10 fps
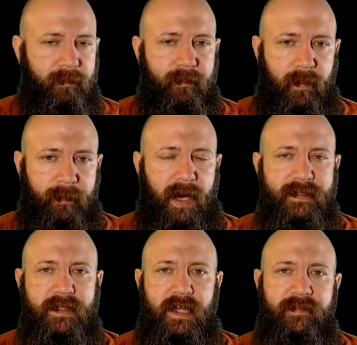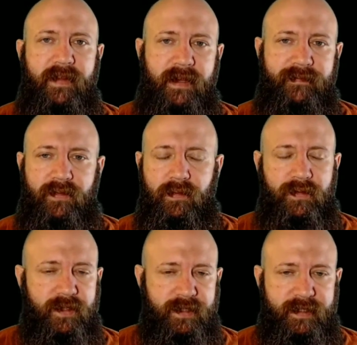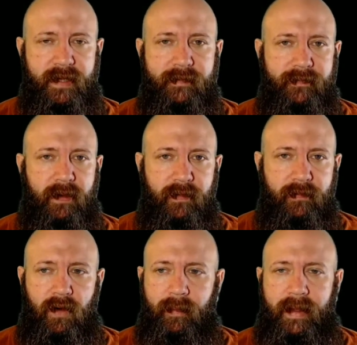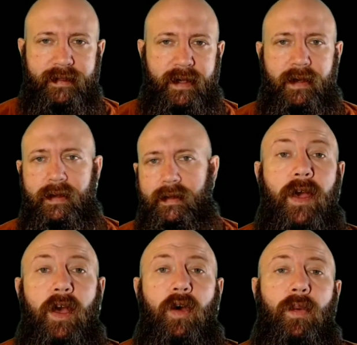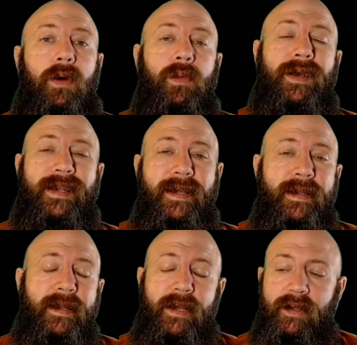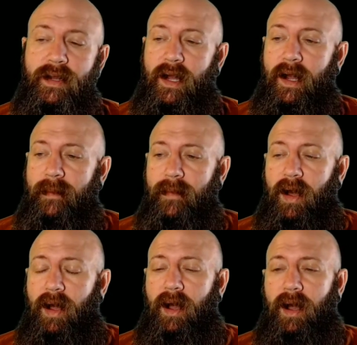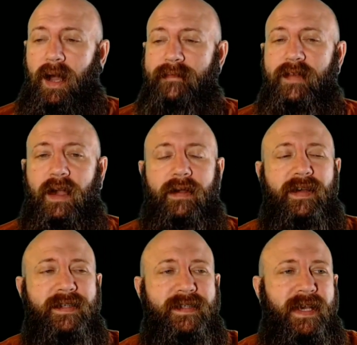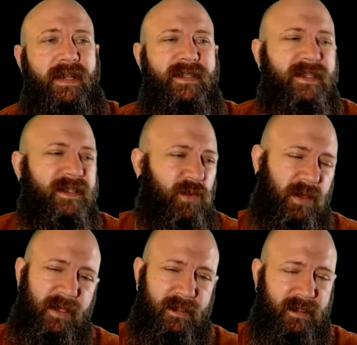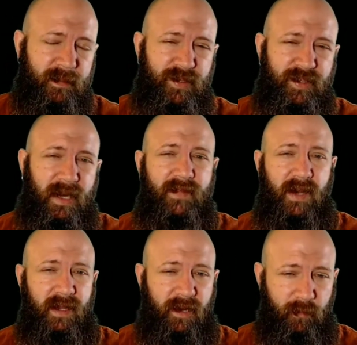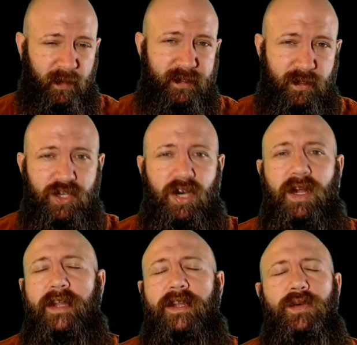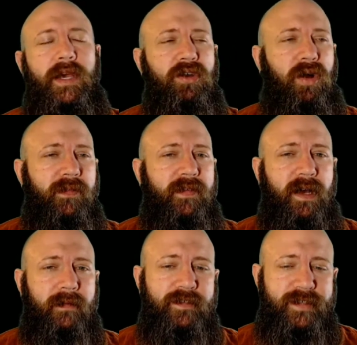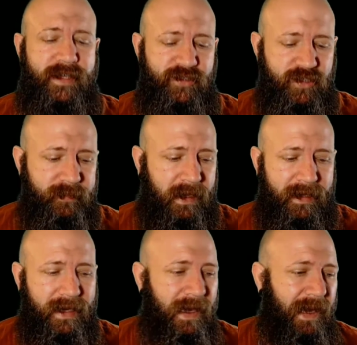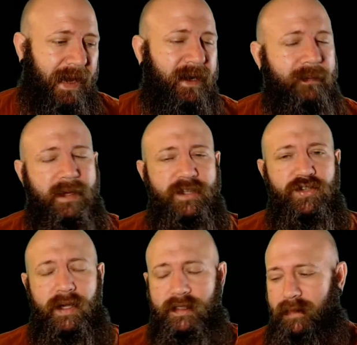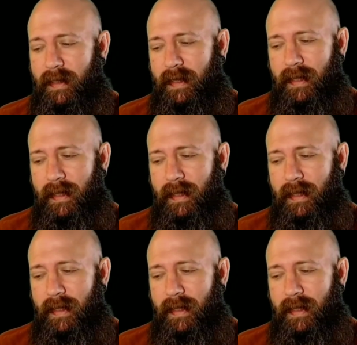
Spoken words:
positivity for the sake of all mankind. Well, we're going to end it here. I've got to say, this isn't really a subject that I've done a lot of research on. I do hear all the conversations about it, and I'm not trying to be